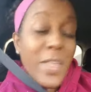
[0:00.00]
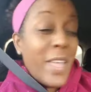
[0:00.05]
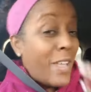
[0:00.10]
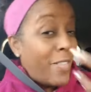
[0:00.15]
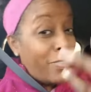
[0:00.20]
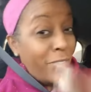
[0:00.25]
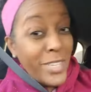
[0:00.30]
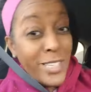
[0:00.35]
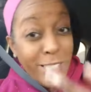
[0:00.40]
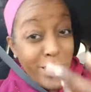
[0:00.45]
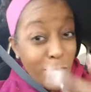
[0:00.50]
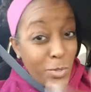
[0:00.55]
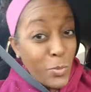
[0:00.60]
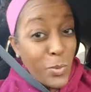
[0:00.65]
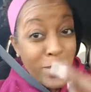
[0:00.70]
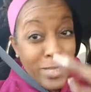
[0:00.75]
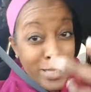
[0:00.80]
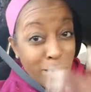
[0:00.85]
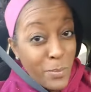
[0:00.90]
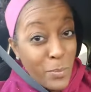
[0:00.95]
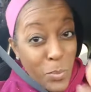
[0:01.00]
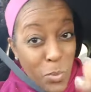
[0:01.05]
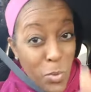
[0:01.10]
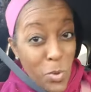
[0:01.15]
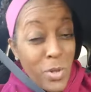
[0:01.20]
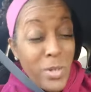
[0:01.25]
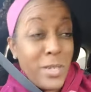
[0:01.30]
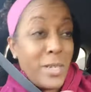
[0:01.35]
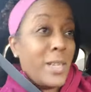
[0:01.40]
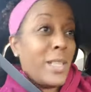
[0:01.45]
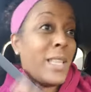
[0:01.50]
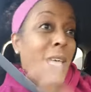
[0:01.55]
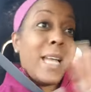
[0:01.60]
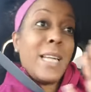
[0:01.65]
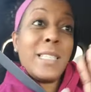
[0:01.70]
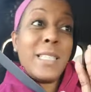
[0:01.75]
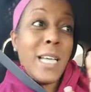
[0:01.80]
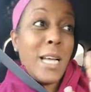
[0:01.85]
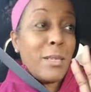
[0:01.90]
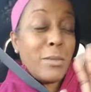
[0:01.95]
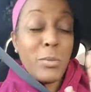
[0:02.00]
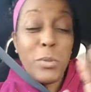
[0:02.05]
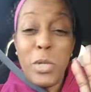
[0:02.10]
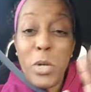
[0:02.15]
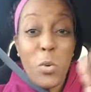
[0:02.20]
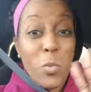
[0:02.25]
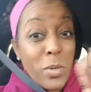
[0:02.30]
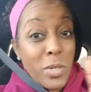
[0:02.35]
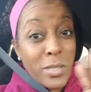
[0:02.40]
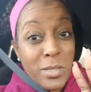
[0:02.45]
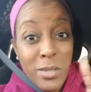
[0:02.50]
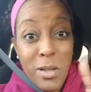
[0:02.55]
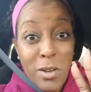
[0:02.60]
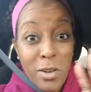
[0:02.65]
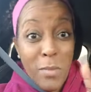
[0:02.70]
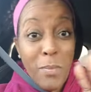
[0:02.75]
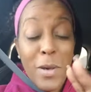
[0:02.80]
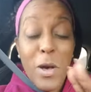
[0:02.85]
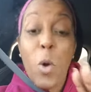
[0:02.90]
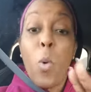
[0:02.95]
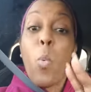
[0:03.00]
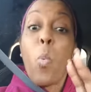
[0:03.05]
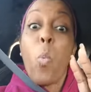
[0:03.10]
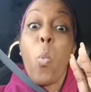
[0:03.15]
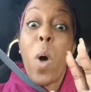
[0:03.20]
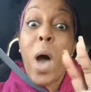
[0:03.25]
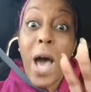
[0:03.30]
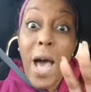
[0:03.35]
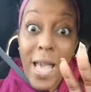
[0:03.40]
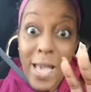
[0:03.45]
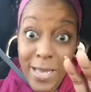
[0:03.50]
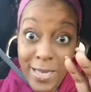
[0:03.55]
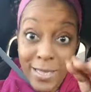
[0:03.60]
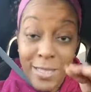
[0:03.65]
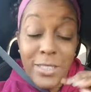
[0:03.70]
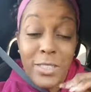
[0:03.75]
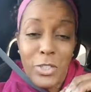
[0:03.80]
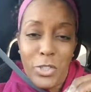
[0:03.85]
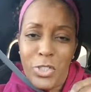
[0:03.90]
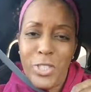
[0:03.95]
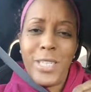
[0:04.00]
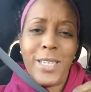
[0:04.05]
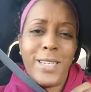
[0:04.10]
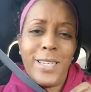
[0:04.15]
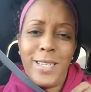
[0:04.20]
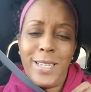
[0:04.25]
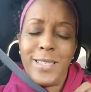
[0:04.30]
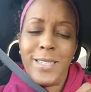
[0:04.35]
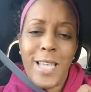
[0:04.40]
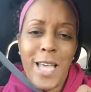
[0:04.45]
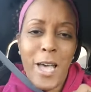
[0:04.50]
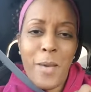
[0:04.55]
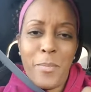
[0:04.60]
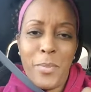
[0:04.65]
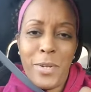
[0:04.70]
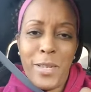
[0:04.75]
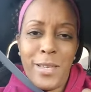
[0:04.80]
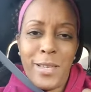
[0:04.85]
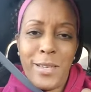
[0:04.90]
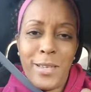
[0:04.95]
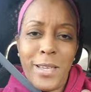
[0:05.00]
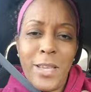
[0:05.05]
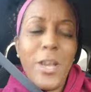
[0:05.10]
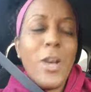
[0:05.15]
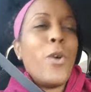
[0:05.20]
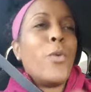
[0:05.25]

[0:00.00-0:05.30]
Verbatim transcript: And this is what's important. A lot of times we don't want to talk about why the cheating is happening.